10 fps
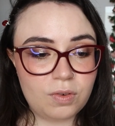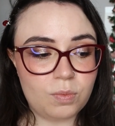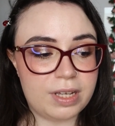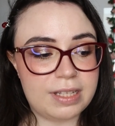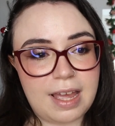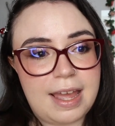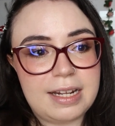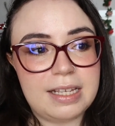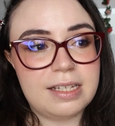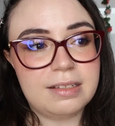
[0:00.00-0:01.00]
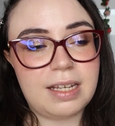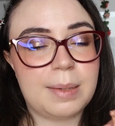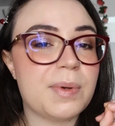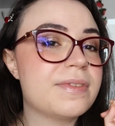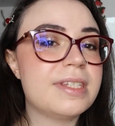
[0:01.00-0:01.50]
with any
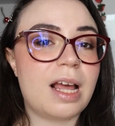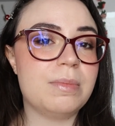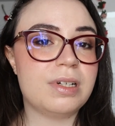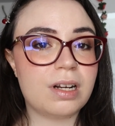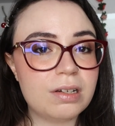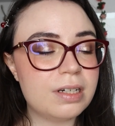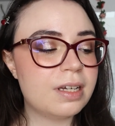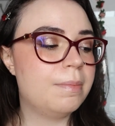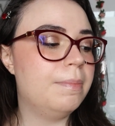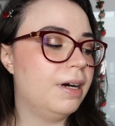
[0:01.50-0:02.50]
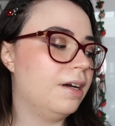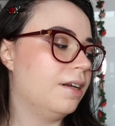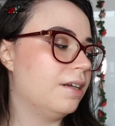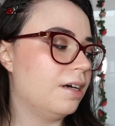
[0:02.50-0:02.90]
type of summer look. But